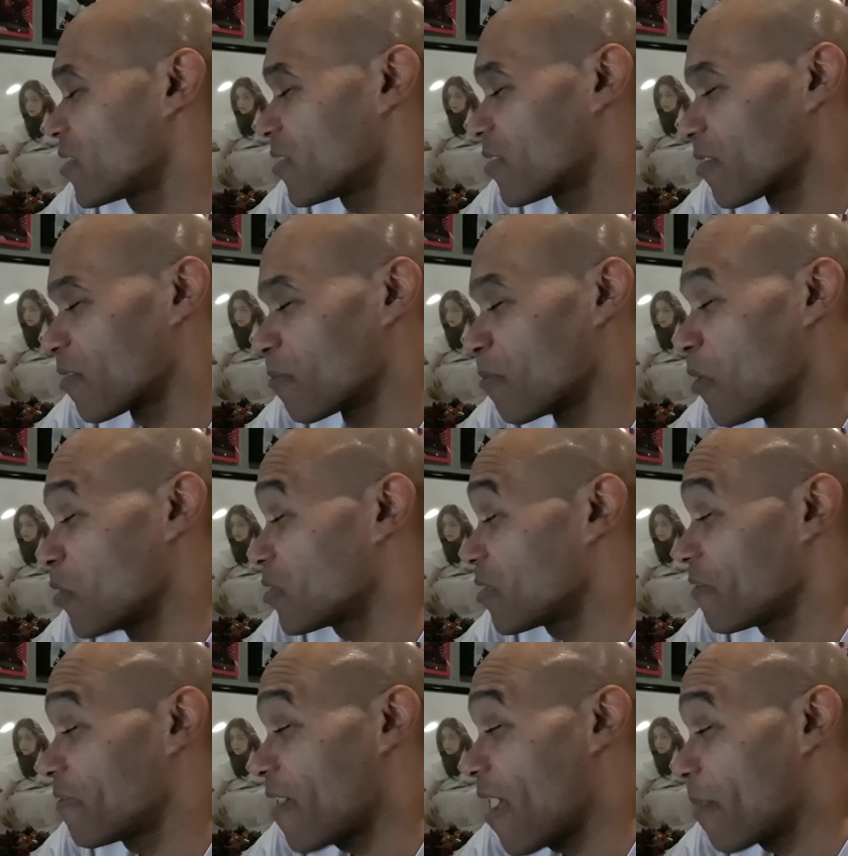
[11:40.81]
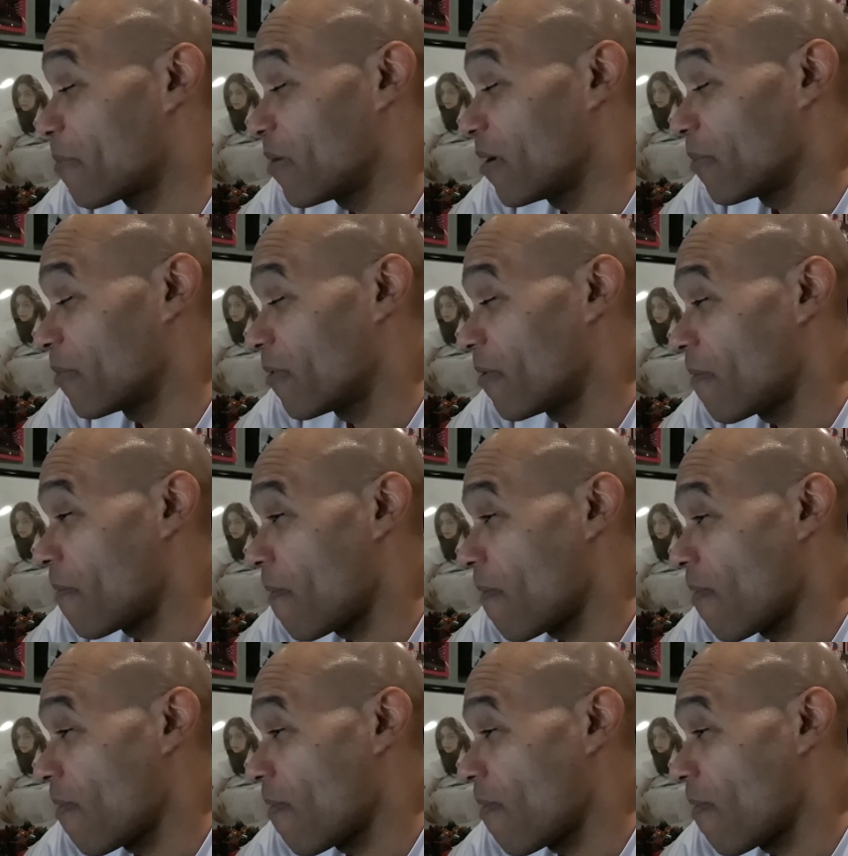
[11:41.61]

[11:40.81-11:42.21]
are mostly fat people.